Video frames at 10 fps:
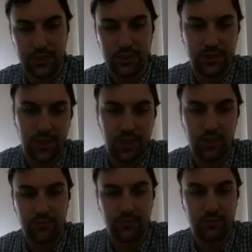
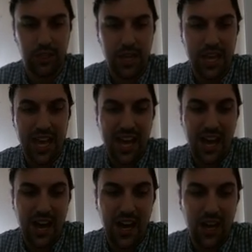So,
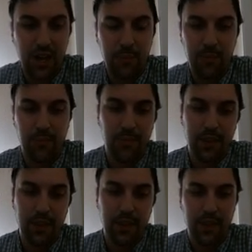
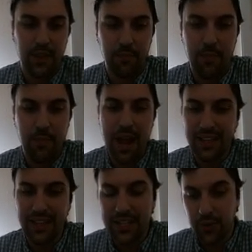my
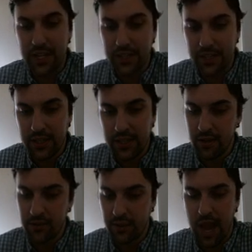glance reading
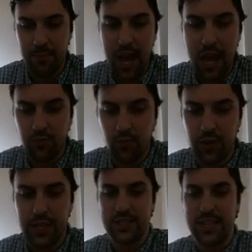here, I'm not
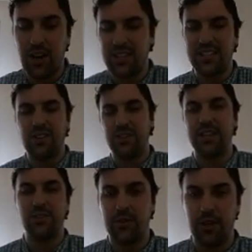reading this out because I don't
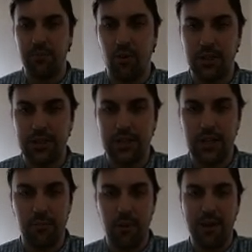think it's really important,
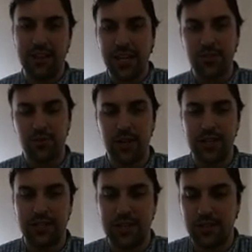but my glance
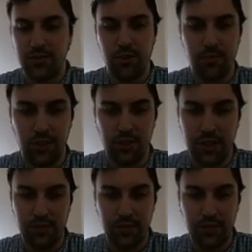reading says this group should live.